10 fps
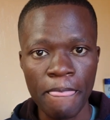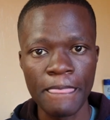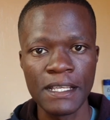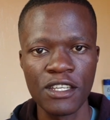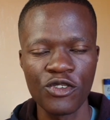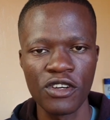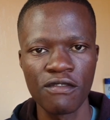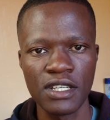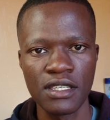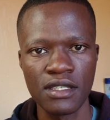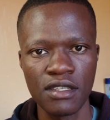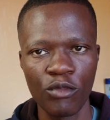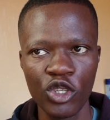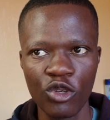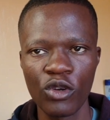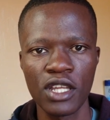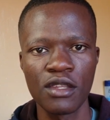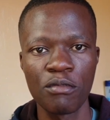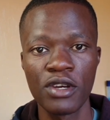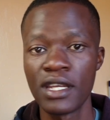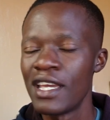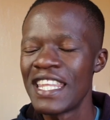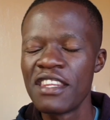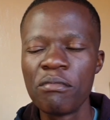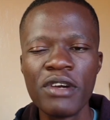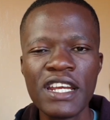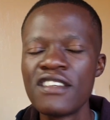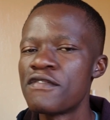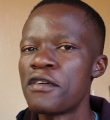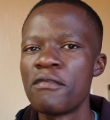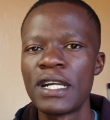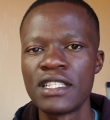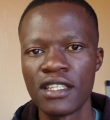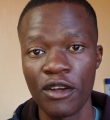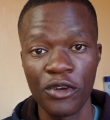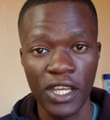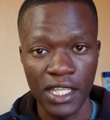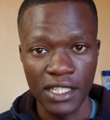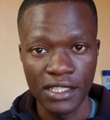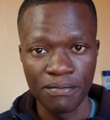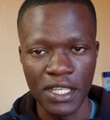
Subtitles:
the central nervous system, when you look at the brain is very much interconnected.